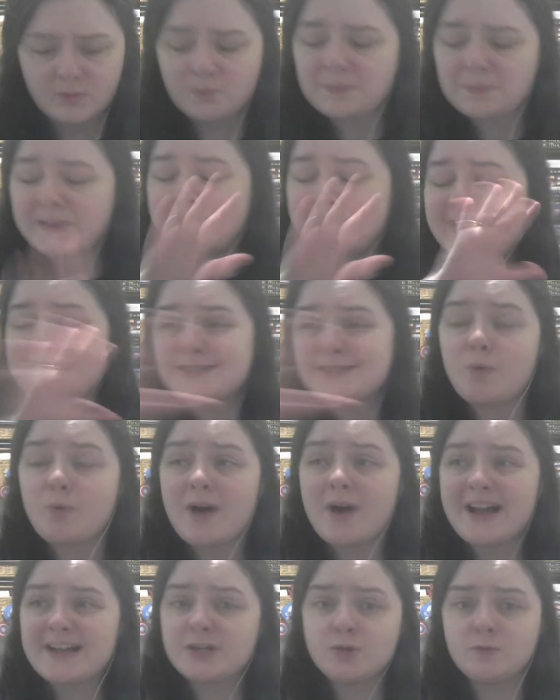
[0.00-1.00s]
Please,
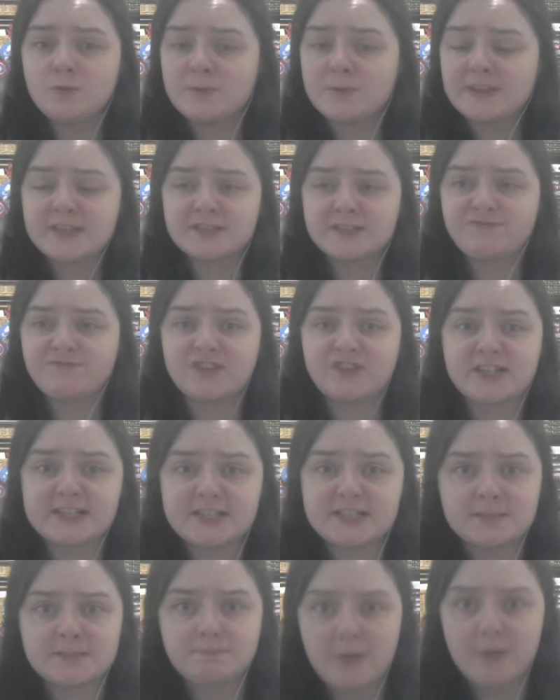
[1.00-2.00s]
why are you with the
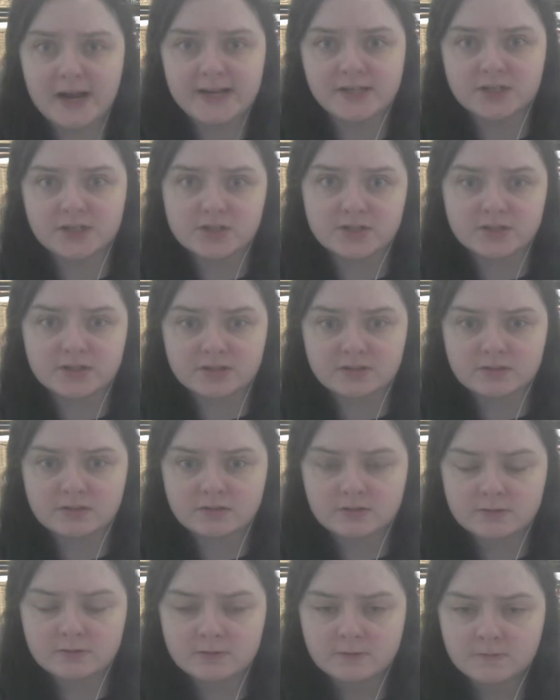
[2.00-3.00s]
frickin' spiders?
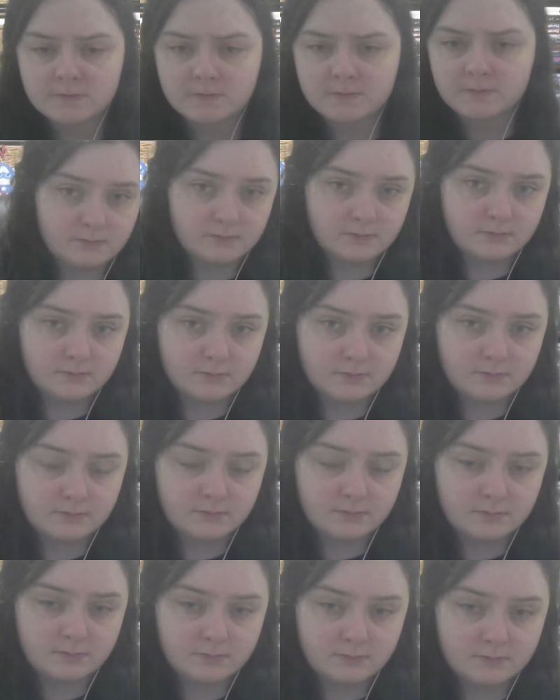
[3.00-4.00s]
I hear
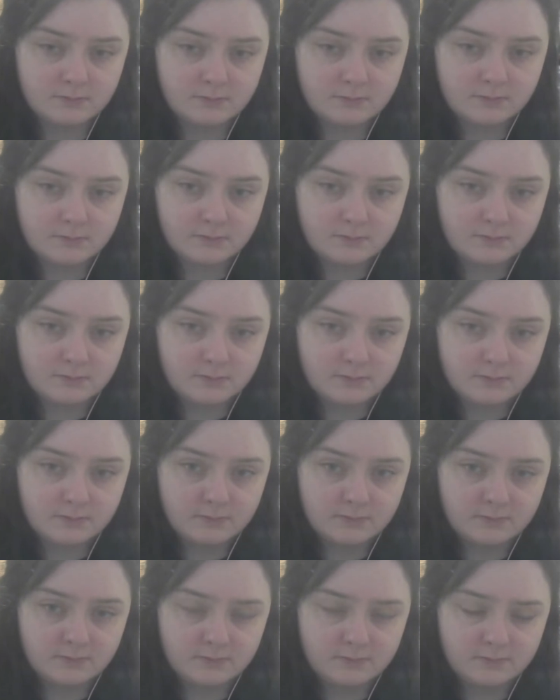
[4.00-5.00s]
Ezra's doing well.
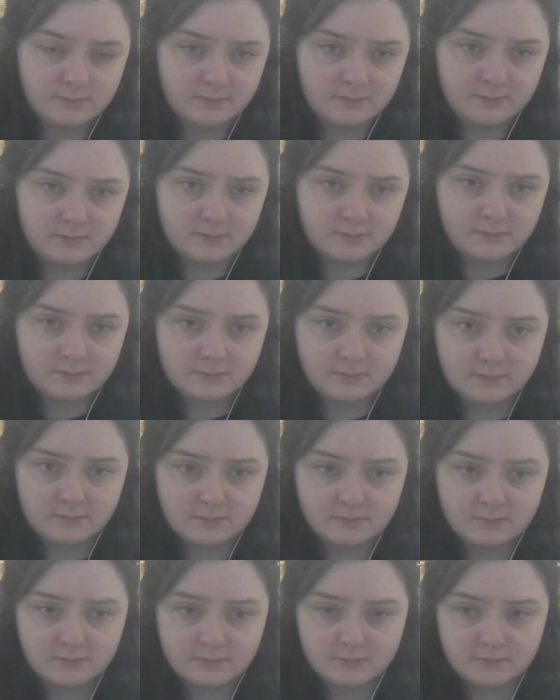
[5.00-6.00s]
He has been stepping
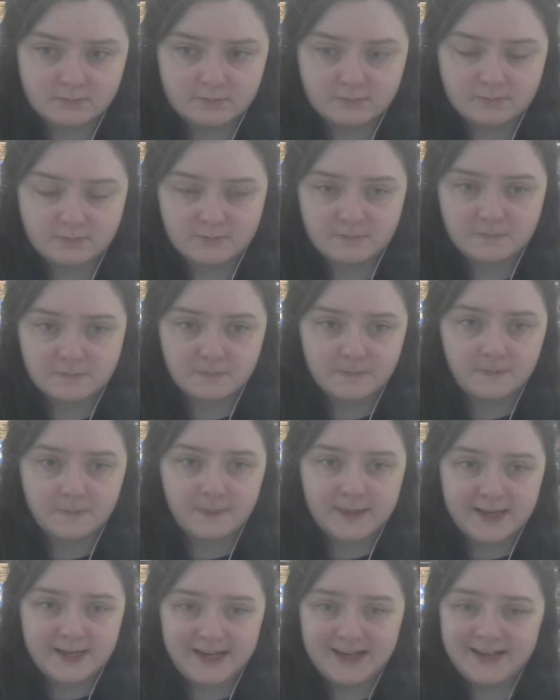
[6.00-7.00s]
up, but uh,
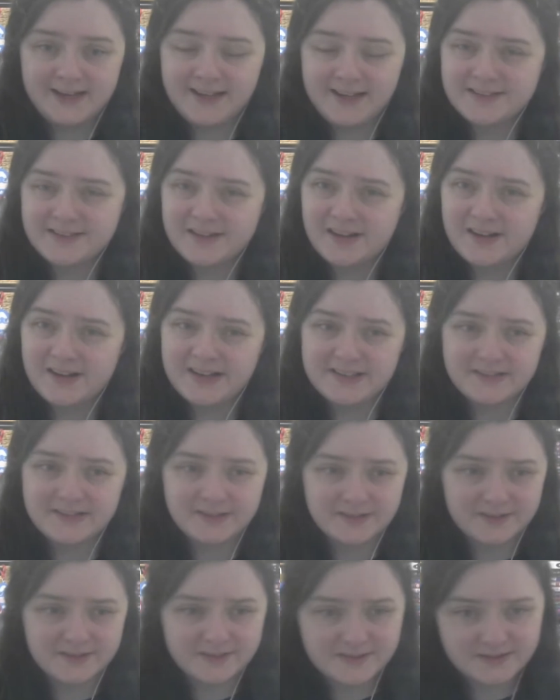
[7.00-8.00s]
he needs
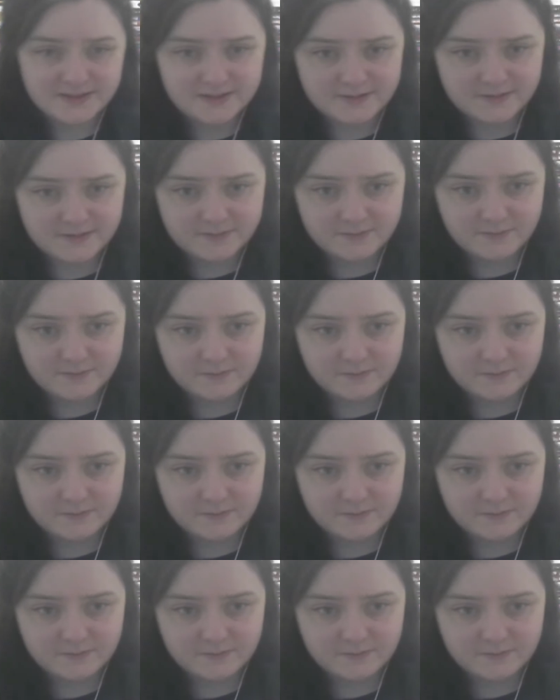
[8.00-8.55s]
guidance. For